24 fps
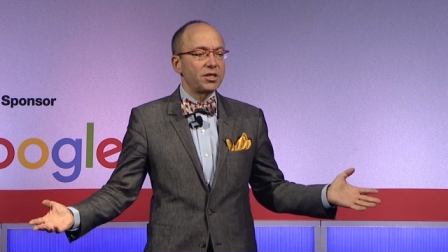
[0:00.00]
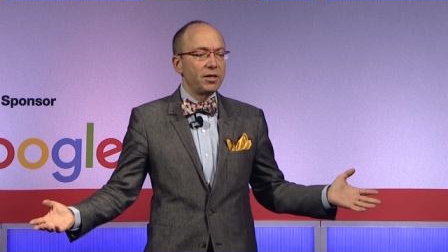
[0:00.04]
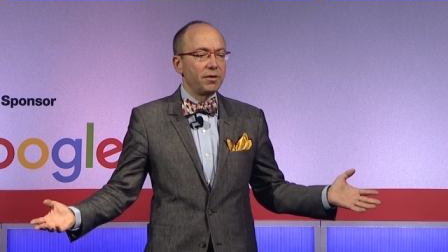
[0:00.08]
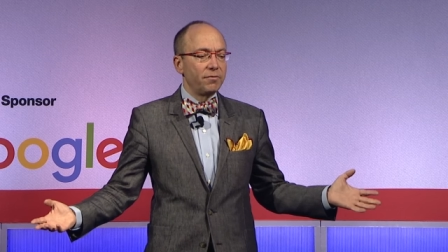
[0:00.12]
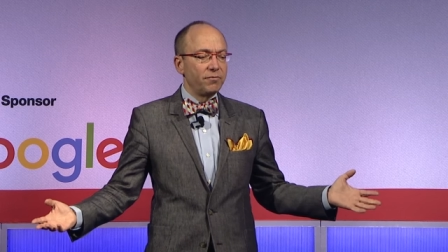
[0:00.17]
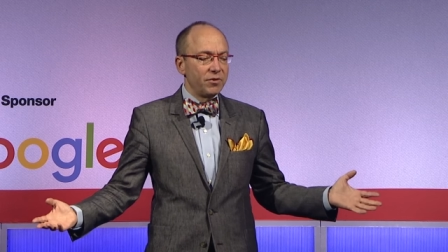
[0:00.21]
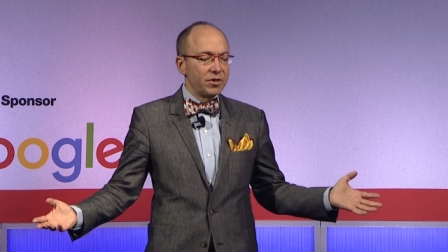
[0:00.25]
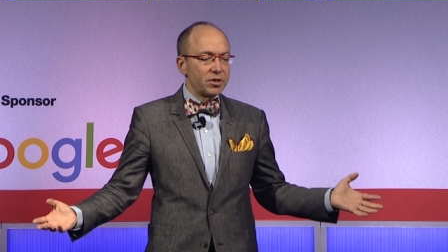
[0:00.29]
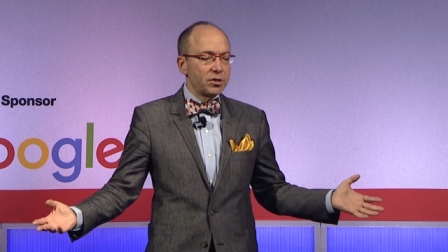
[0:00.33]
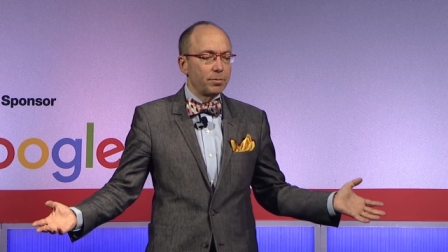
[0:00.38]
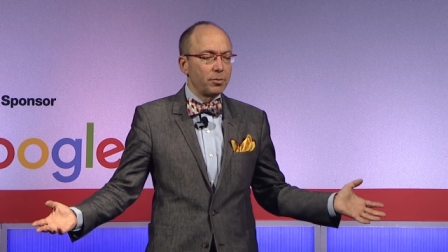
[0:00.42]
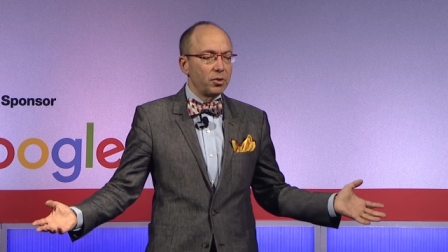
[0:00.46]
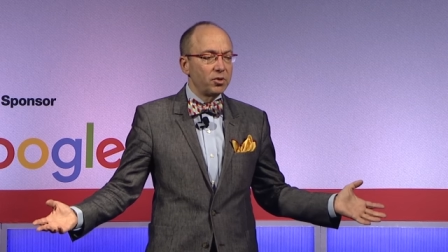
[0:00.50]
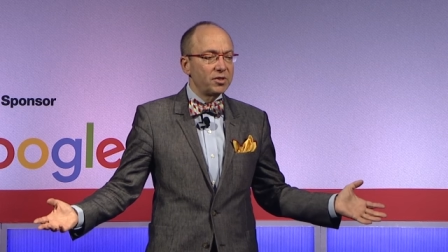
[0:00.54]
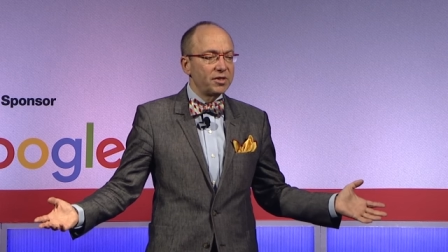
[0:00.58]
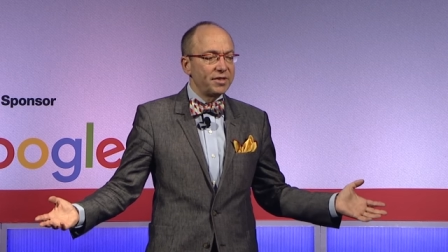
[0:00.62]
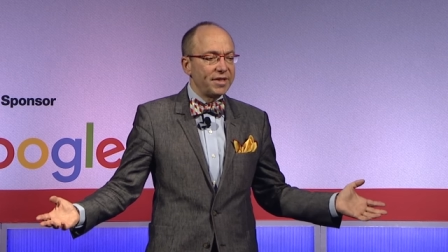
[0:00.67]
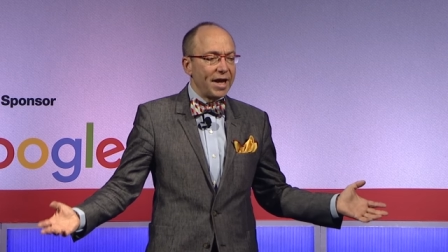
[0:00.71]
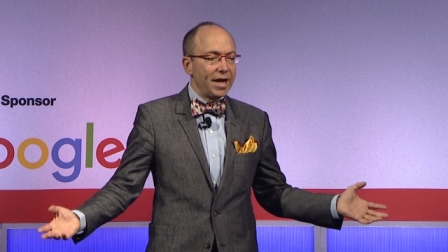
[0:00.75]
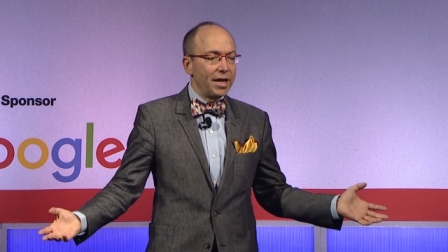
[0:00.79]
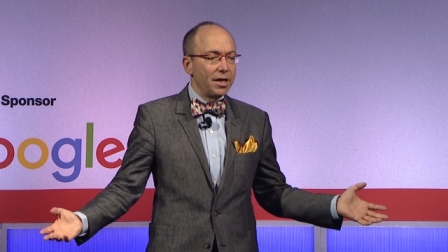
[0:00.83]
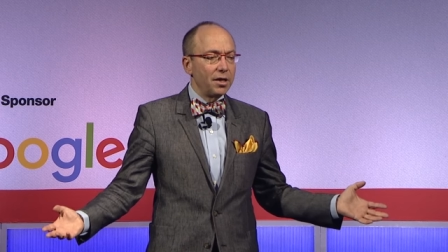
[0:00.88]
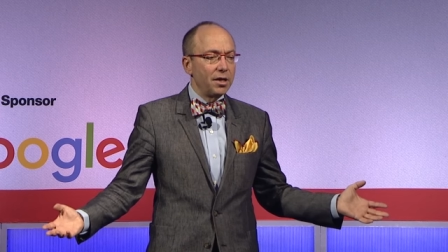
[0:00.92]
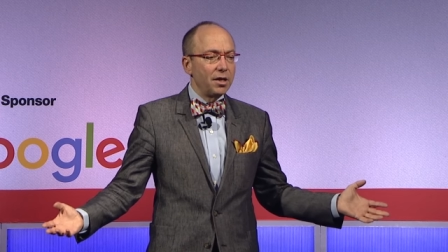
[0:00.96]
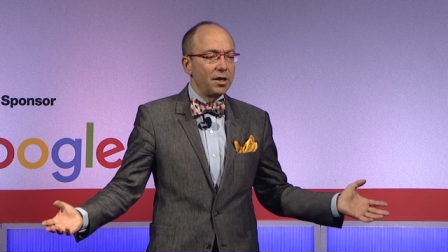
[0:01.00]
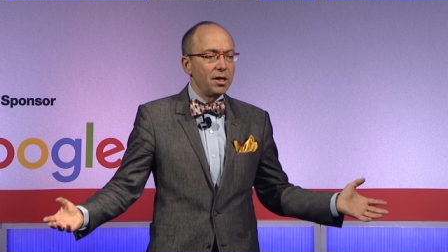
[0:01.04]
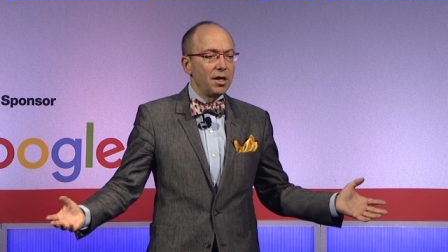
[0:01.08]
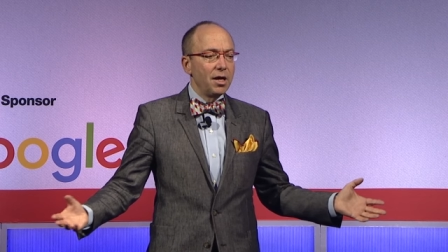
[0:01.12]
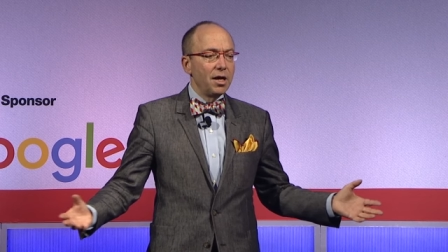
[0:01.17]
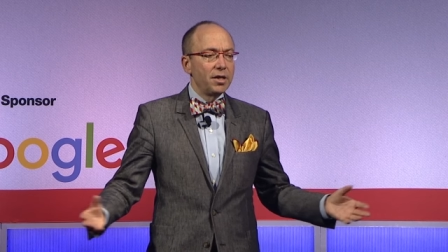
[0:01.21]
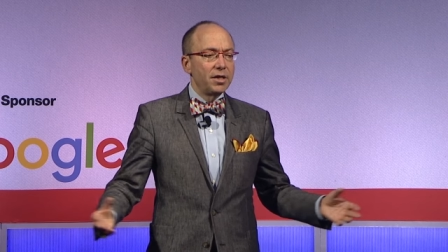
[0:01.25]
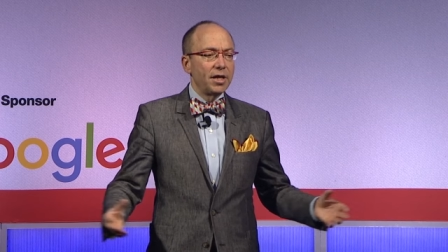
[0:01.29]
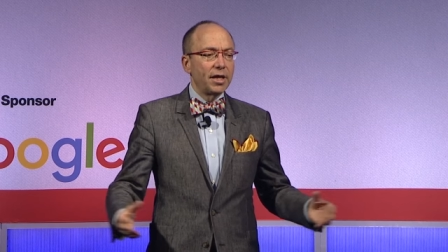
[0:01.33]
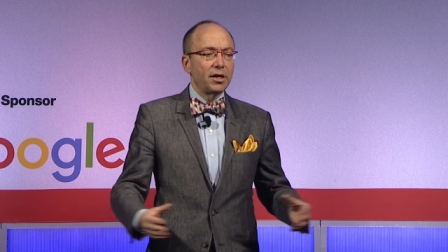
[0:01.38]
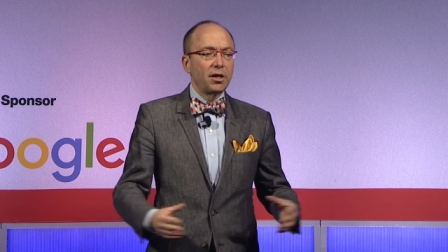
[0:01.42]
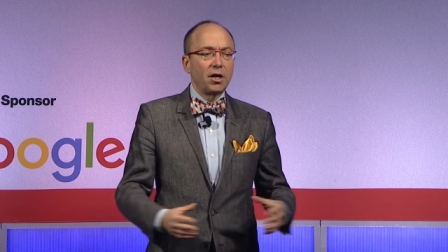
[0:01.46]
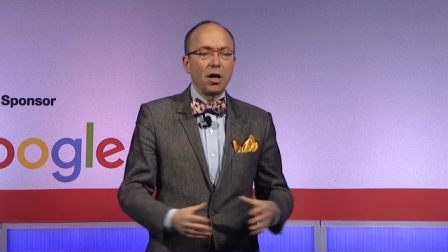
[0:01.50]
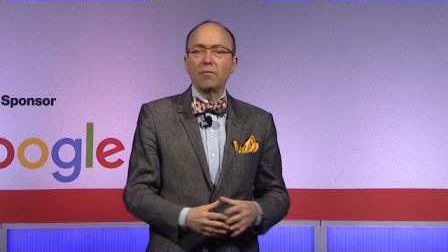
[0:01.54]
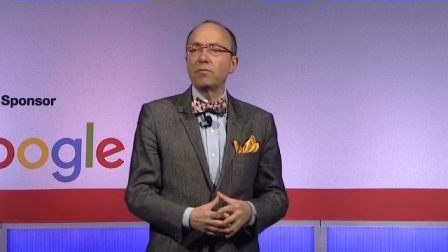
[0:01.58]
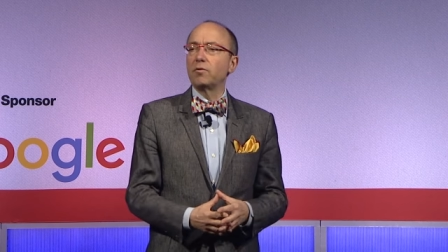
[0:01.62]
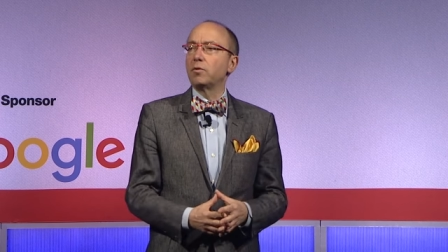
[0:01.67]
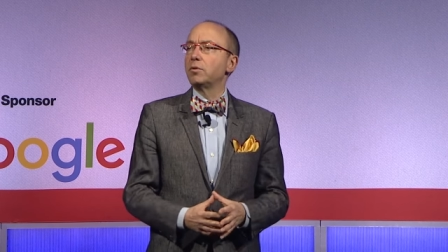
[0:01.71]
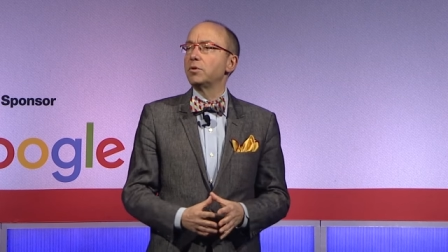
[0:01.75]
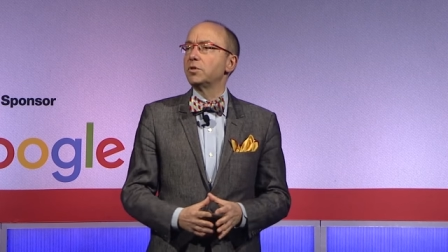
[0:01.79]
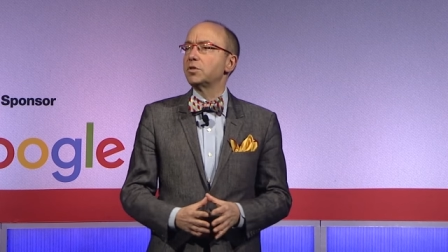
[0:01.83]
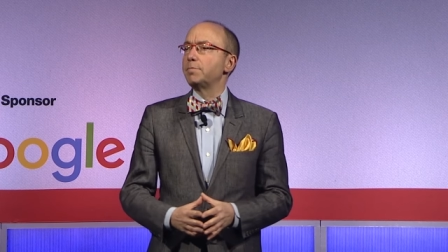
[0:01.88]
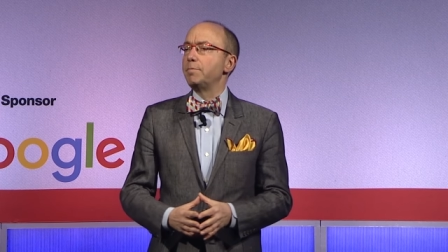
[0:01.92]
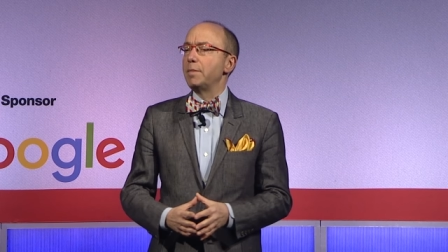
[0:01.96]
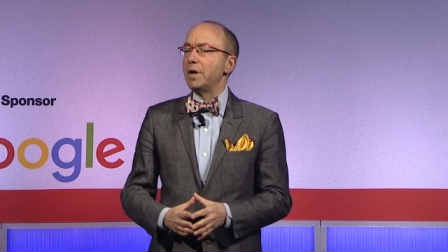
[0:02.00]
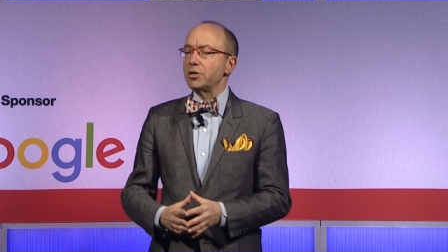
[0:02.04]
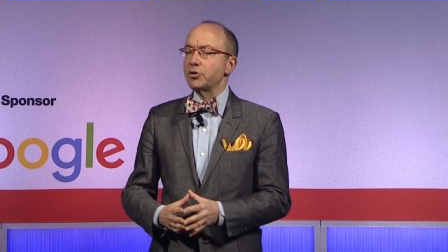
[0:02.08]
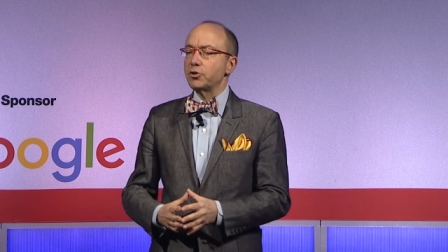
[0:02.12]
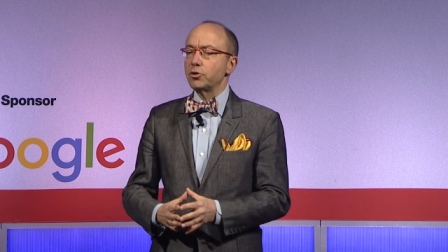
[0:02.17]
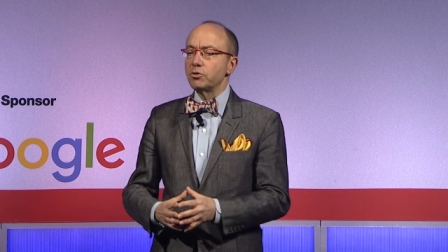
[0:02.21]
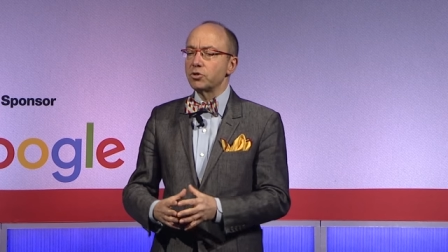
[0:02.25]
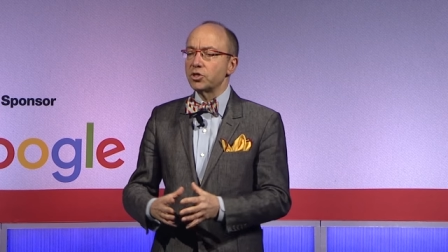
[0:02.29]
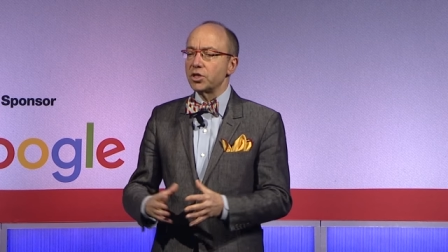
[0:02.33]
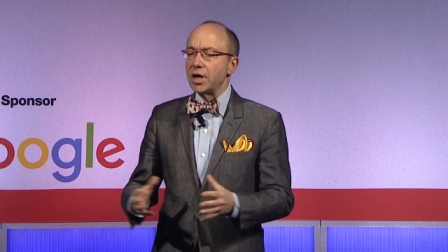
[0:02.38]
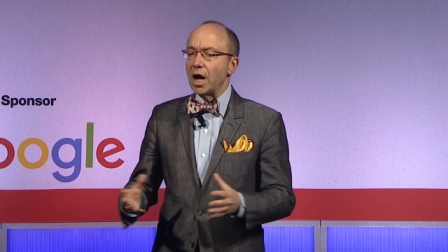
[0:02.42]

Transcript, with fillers: the invisible data that governs, measures,